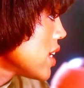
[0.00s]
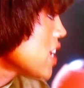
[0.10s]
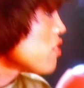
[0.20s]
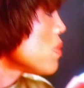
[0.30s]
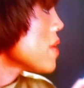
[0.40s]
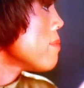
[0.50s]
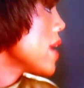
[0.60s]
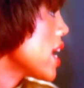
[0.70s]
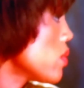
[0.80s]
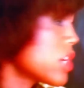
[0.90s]
Give me a
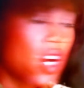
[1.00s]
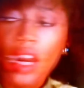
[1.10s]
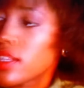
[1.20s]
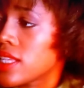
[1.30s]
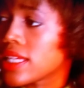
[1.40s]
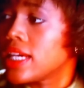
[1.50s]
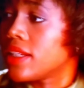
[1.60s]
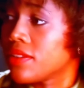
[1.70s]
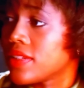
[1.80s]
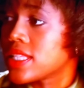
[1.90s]
man, regardless of the
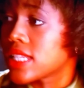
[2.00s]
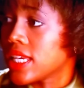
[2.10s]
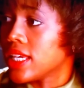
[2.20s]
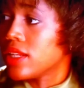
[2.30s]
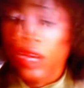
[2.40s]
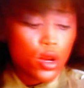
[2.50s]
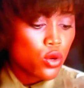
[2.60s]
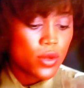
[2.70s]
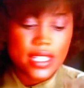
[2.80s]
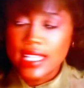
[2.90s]
color of his skin,
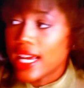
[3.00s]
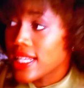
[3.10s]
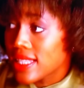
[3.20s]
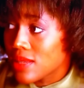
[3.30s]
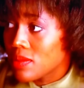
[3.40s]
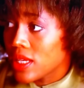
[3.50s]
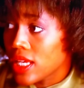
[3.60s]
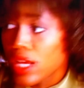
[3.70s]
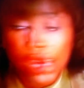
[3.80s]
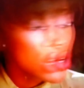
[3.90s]
who is nice to
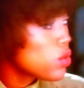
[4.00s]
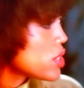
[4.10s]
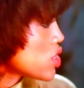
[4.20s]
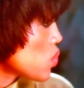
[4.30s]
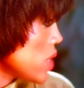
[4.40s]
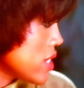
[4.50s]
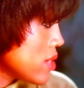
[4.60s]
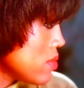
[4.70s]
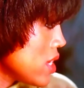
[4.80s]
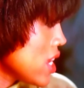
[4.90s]
me, who is
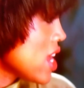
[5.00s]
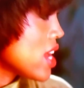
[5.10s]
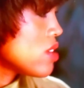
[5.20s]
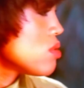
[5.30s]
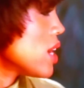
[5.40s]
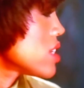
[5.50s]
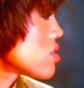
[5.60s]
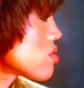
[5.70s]
sweet to me, and who I